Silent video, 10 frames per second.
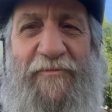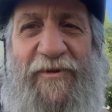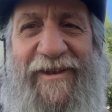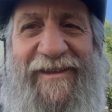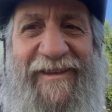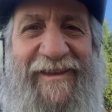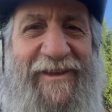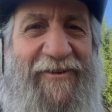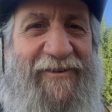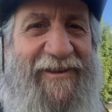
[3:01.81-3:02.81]
when
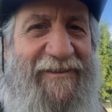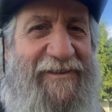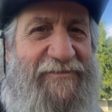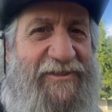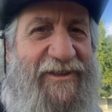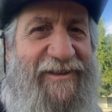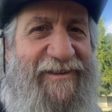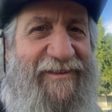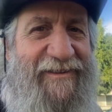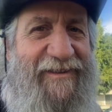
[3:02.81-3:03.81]
right and left sit
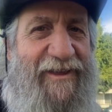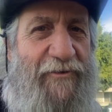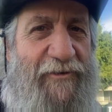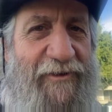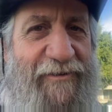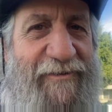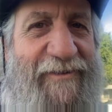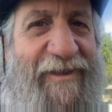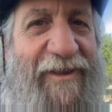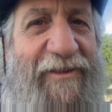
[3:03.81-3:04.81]
down and
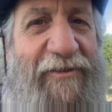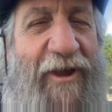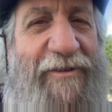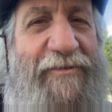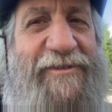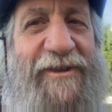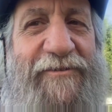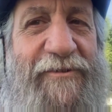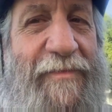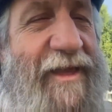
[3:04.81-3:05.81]
talk to each
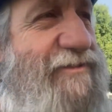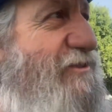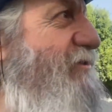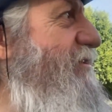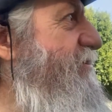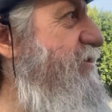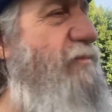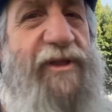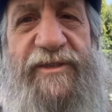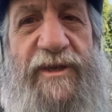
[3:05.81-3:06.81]
other. That's the
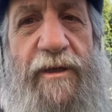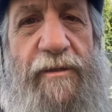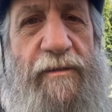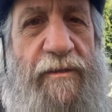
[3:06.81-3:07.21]
place I'll